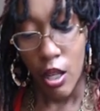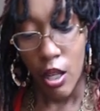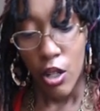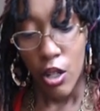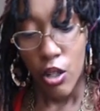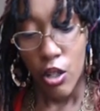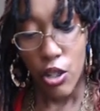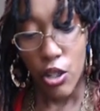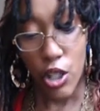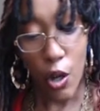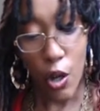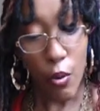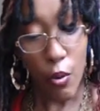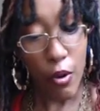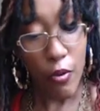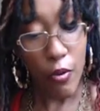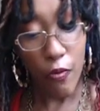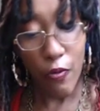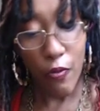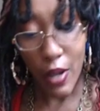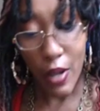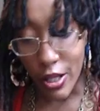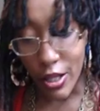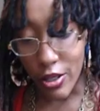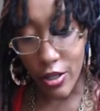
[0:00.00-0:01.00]
So
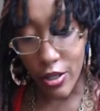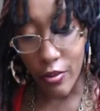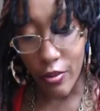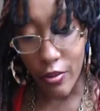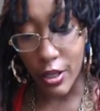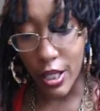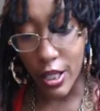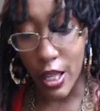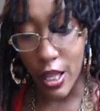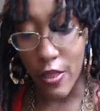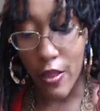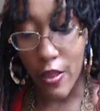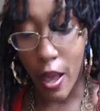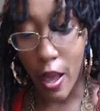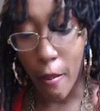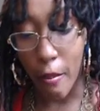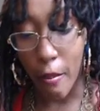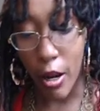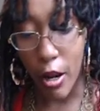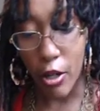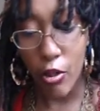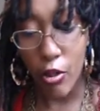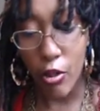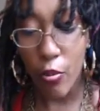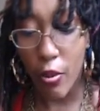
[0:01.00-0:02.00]
effectively that
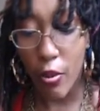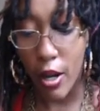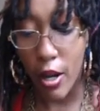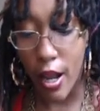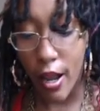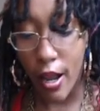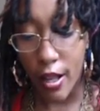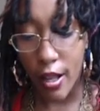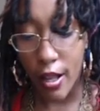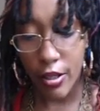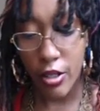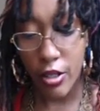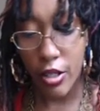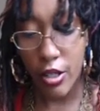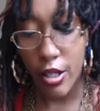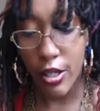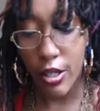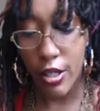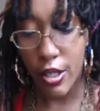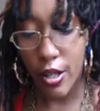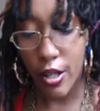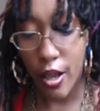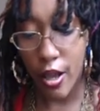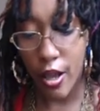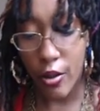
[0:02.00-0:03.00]

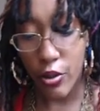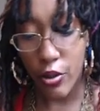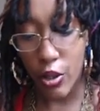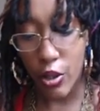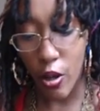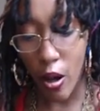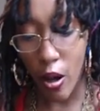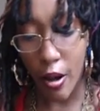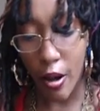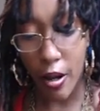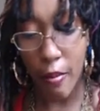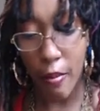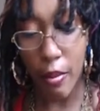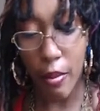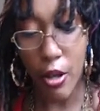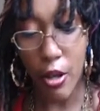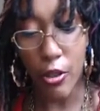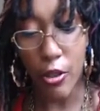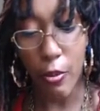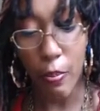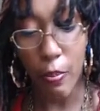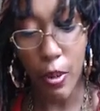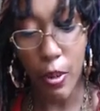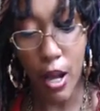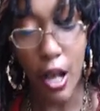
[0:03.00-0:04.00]
microbiologists now talk about
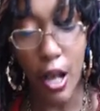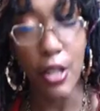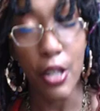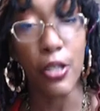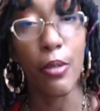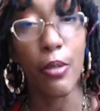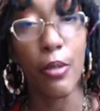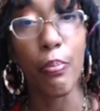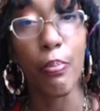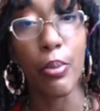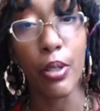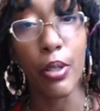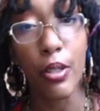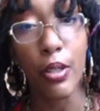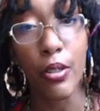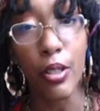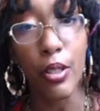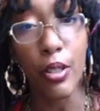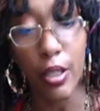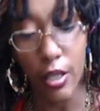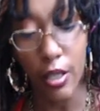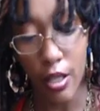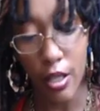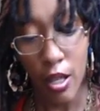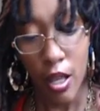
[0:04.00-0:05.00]
the
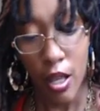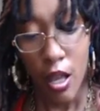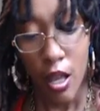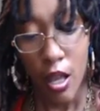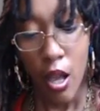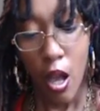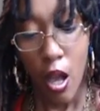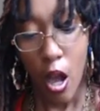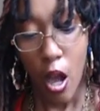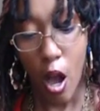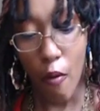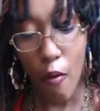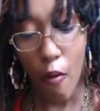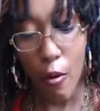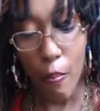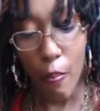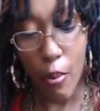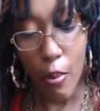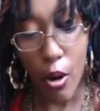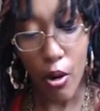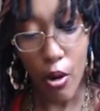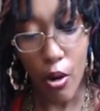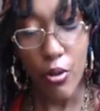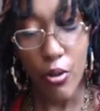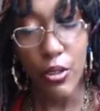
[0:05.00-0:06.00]
possibility of a
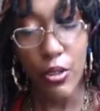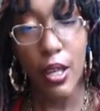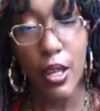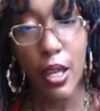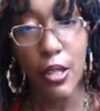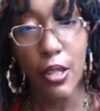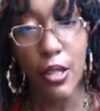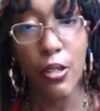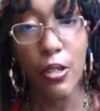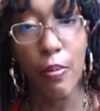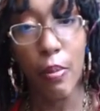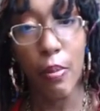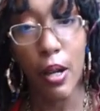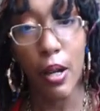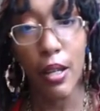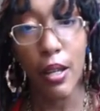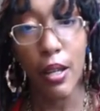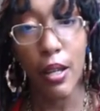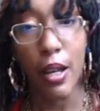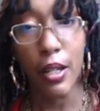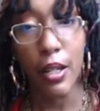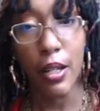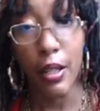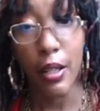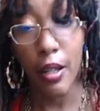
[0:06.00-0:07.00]
post
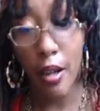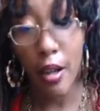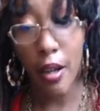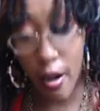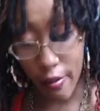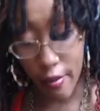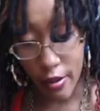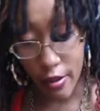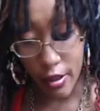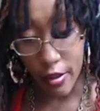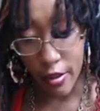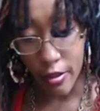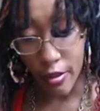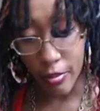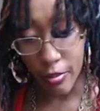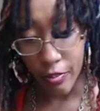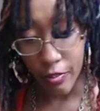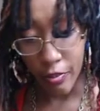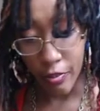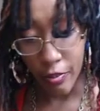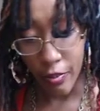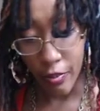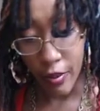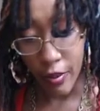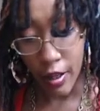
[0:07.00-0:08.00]
antibiotic era
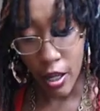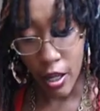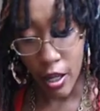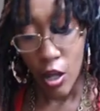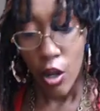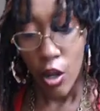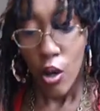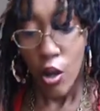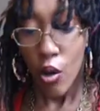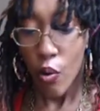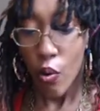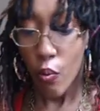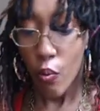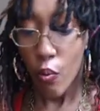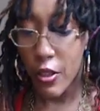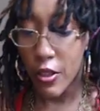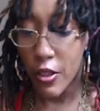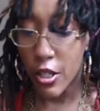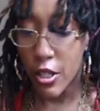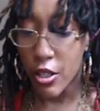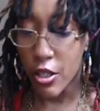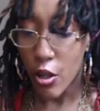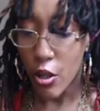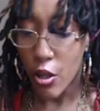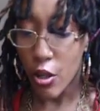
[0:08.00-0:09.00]
when
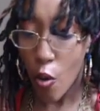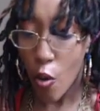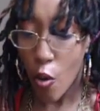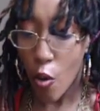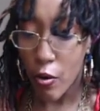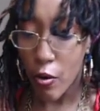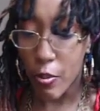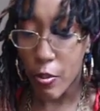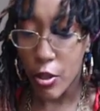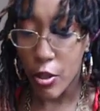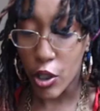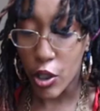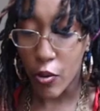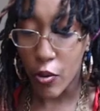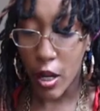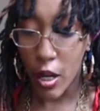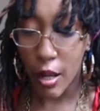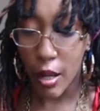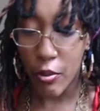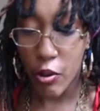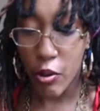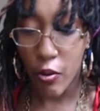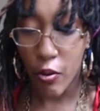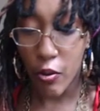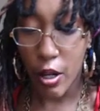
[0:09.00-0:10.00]
these
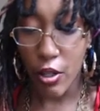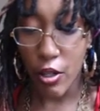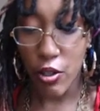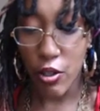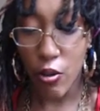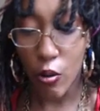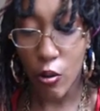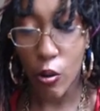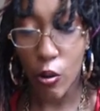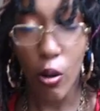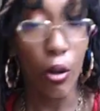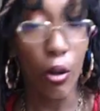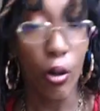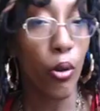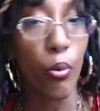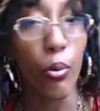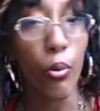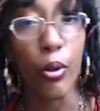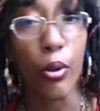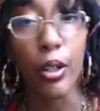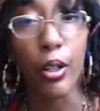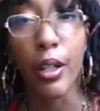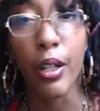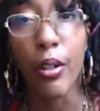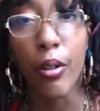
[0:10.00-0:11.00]
overprescribed drugs no longer
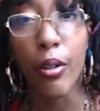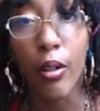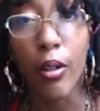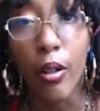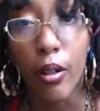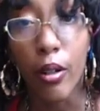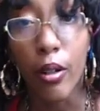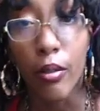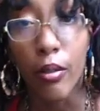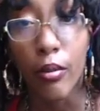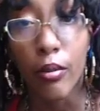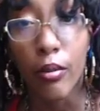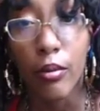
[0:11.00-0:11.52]
work at all.